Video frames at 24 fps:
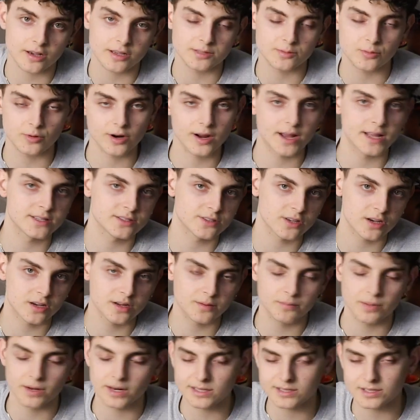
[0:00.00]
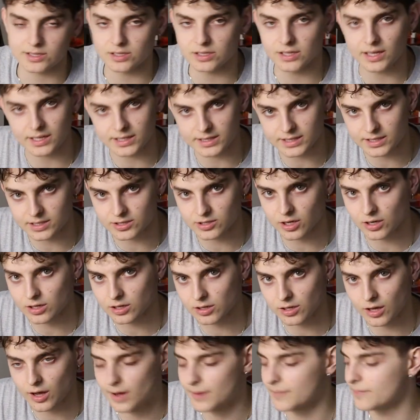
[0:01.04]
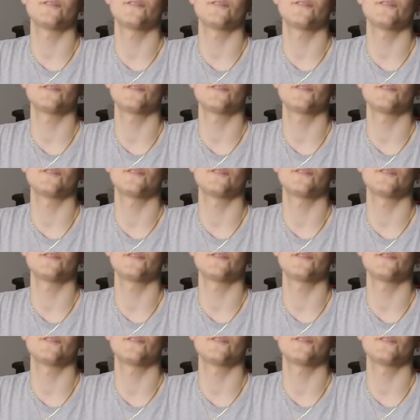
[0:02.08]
is more hands-on, but I still like TikTok a lot. A